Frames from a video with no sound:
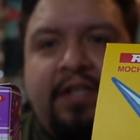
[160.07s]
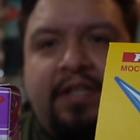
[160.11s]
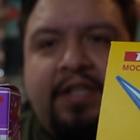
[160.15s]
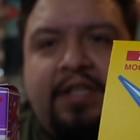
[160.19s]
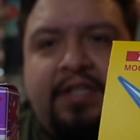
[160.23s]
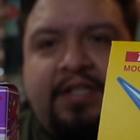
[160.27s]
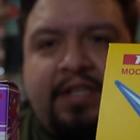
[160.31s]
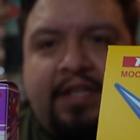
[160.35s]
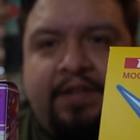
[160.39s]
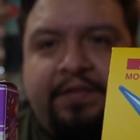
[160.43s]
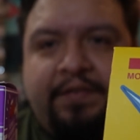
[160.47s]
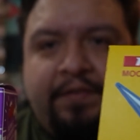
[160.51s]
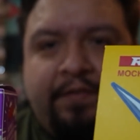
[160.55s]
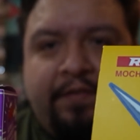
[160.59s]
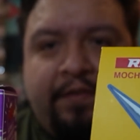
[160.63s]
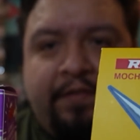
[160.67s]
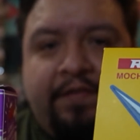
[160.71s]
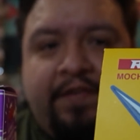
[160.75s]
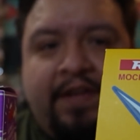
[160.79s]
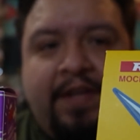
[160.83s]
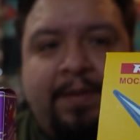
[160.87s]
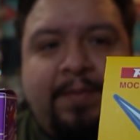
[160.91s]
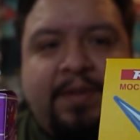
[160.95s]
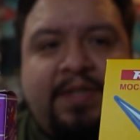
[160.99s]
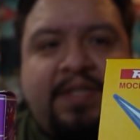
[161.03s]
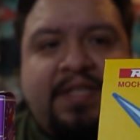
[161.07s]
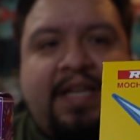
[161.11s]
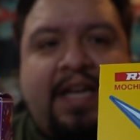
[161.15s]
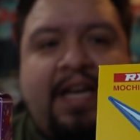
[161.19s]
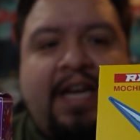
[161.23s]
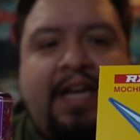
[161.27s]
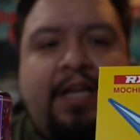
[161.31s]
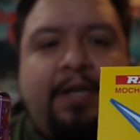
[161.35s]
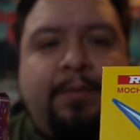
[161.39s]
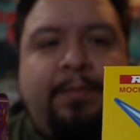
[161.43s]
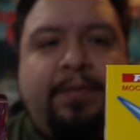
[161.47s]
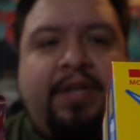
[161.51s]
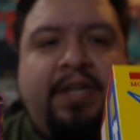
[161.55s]
it's off of a famous
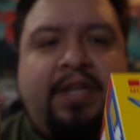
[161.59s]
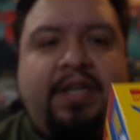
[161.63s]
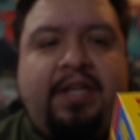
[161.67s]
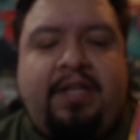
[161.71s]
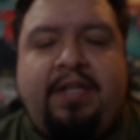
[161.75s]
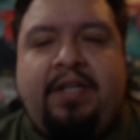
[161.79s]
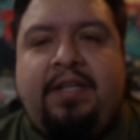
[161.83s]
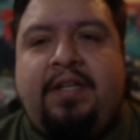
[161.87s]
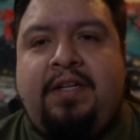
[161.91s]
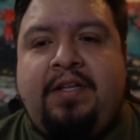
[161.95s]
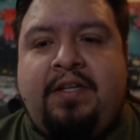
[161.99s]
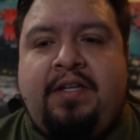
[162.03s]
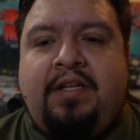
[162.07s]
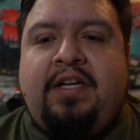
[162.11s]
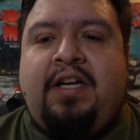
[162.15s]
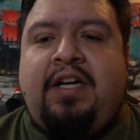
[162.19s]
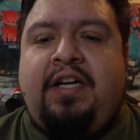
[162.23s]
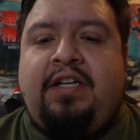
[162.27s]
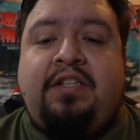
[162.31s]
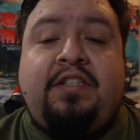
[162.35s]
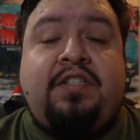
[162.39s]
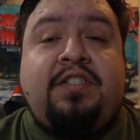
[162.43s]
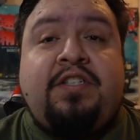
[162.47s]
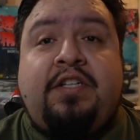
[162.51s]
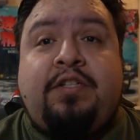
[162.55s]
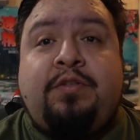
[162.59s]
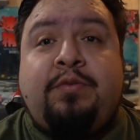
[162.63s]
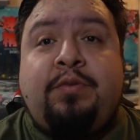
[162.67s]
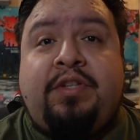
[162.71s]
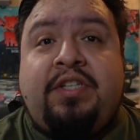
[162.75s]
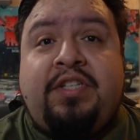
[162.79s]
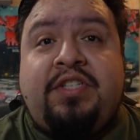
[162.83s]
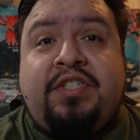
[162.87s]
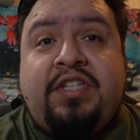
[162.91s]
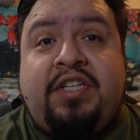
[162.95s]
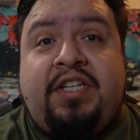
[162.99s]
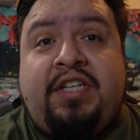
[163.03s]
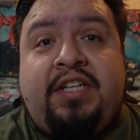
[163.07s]
anime that starts with a
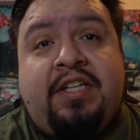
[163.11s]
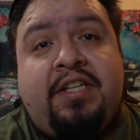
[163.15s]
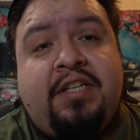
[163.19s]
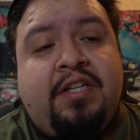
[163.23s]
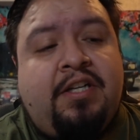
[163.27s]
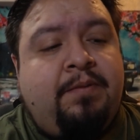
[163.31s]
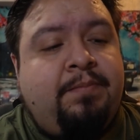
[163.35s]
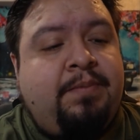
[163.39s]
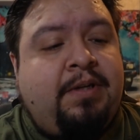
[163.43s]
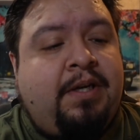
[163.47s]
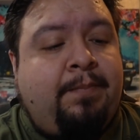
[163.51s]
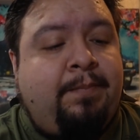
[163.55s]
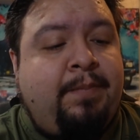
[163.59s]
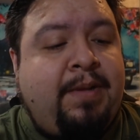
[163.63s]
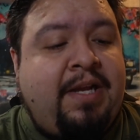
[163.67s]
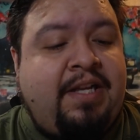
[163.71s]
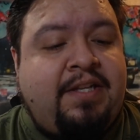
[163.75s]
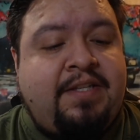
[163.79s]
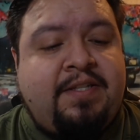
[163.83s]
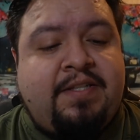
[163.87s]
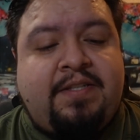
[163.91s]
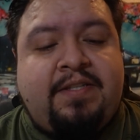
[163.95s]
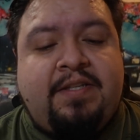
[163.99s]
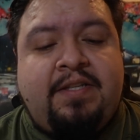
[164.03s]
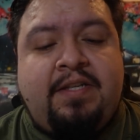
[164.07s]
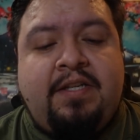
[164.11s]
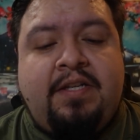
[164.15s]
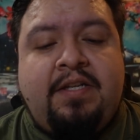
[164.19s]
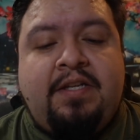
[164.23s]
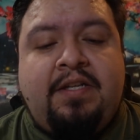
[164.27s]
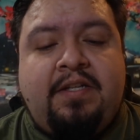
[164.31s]
G, about mechs.